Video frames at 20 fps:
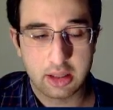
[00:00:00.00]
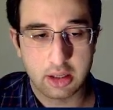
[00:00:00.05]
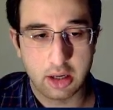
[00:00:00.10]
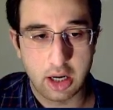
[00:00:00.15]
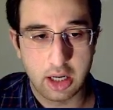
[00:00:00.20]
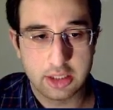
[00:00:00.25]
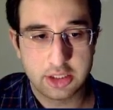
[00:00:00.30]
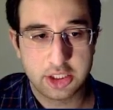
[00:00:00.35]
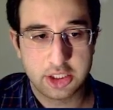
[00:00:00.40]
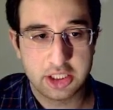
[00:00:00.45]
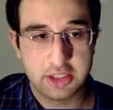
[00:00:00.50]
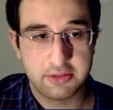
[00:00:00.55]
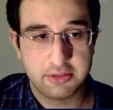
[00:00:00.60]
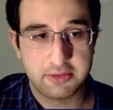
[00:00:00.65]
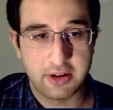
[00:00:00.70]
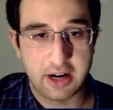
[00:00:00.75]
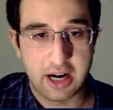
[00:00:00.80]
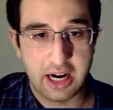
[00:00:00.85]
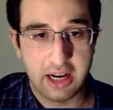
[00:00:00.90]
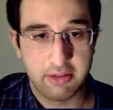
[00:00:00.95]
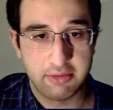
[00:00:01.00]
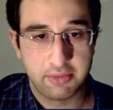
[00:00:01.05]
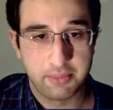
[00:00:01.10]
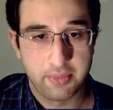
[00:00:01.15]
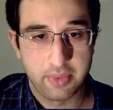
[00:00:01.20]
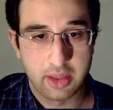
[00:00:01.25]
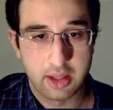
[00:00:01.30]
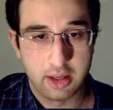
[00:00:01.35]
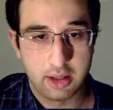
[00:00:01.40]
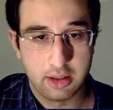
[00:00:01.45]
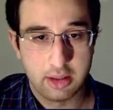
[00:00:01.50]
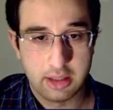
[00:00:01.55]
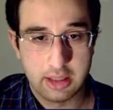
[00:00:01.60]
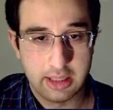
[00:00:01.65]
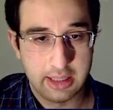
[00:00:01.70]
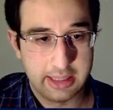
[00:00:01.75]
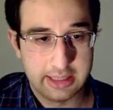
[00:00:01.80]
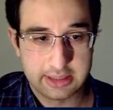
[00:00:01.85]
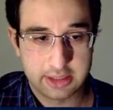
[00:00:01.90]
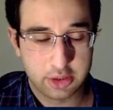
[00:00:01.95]
thought g5
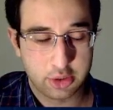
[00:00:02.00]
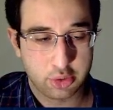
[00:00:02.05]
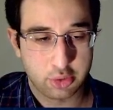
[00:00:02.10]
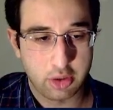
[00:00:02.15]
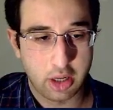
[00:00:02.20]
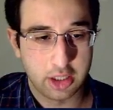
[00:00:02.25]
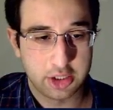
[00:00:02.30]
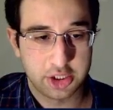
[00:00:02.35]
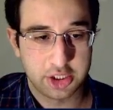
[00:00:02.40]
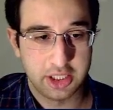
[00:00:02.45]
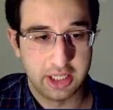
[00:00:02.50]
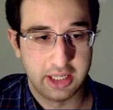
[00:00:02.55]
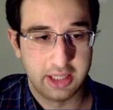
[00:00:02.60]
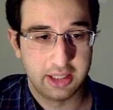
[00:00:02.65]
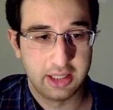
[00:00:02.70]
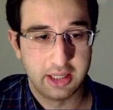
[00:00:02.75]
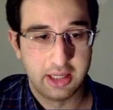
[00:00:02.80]
is crushing.